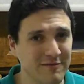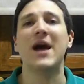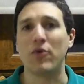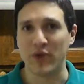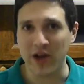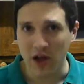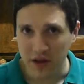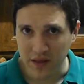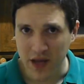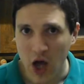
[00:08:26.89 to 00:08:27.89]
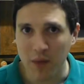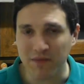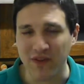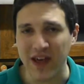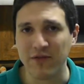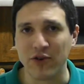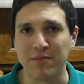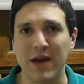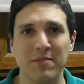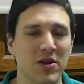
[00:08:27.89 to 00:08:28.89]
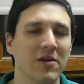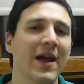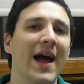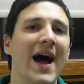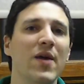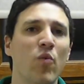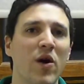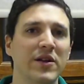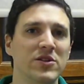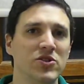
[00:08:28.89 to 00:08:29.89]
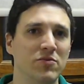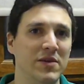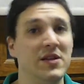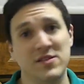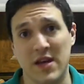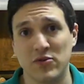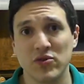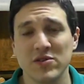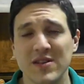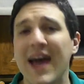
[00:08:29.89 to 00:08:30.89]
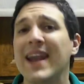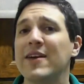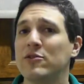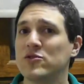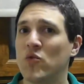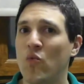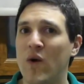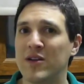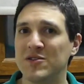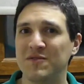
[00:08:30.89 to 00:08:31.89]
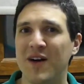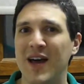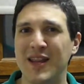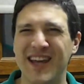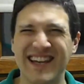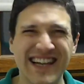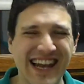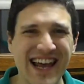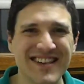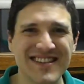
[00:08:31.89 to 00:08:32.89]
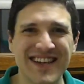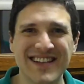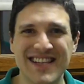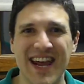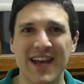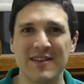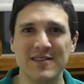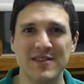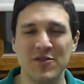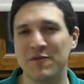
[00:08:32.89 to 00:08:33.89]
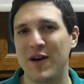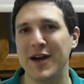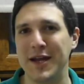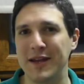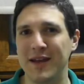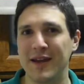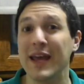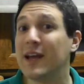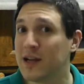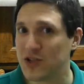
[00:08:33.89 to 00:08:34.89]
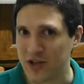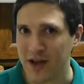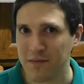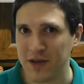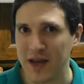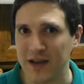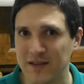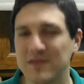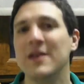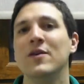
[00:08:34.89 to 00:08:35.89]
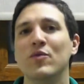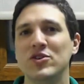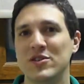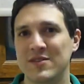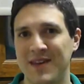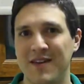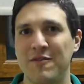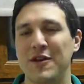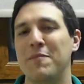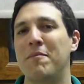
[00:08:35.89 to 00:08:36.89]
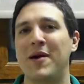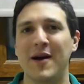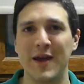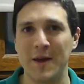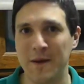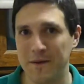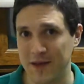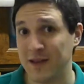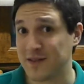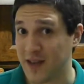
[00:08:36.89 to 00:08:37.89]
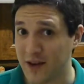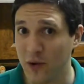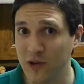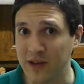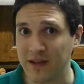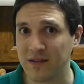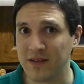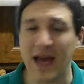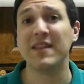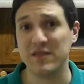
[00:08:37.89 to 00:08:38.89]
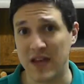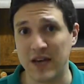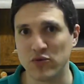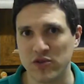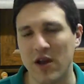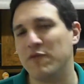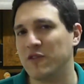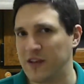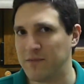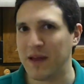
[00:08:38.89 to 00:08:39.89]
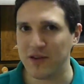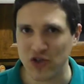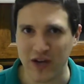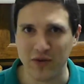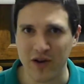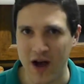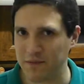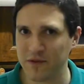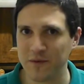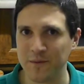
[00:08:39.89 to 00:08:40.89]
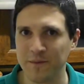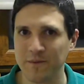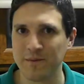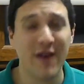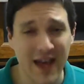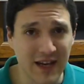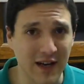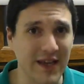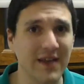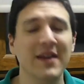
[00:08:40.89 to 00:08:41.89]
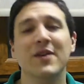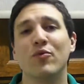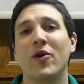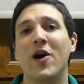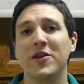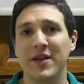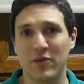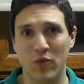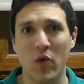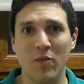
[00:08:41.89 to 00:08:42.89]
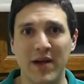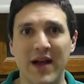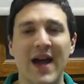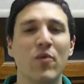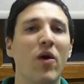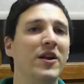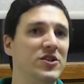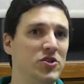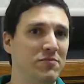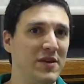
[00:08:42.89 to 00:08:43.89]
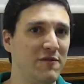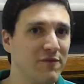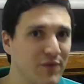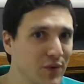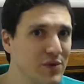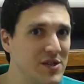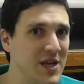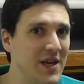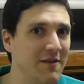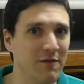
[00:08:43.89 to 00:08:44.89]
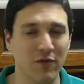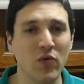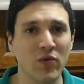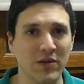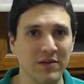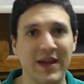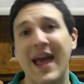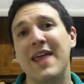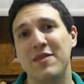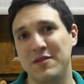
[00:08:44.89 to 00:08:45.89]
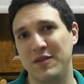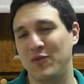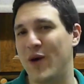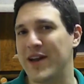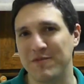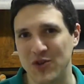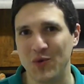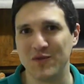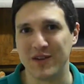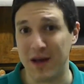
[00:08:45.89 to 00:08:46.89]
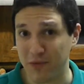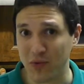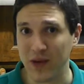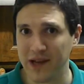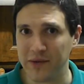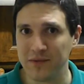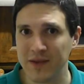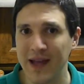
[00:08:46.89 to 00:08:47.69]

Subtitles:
Now regarding the hop flavor in my beer, I want it to be citrus, and I also want to find that classic taste you find in English IPAs, which is given by EK Goldings, and the citrus obviously by the Chinook hops. Finally, regarding aroma, I want it to be fruity and floral, and this is why I've chosen Amarillo.